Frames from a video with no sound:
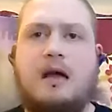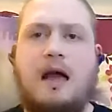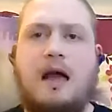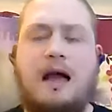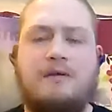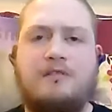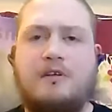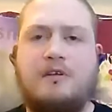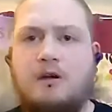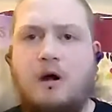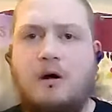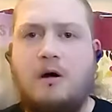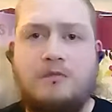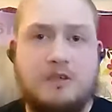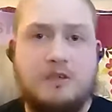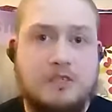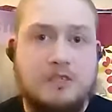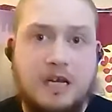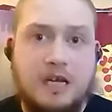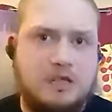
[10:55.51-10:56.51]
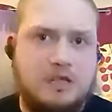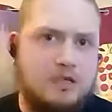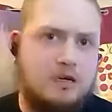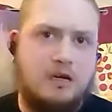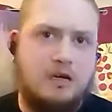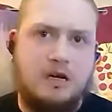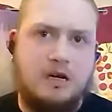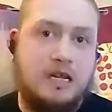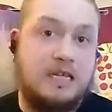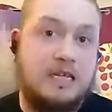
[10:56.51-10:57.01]
have a
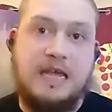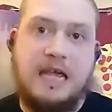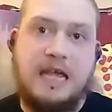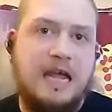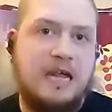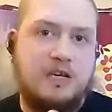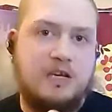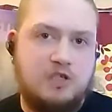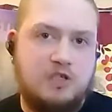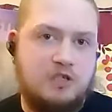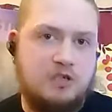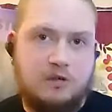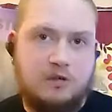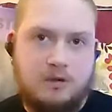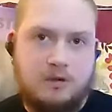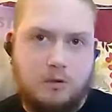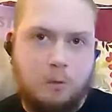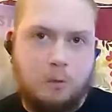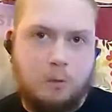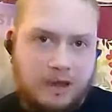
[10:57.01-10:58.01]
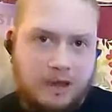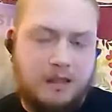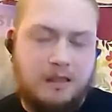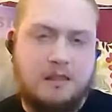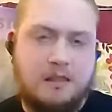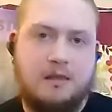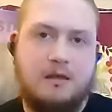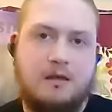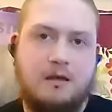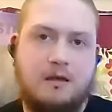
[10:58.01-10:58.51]
conversation and engage
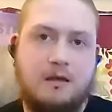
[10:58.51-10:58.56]
with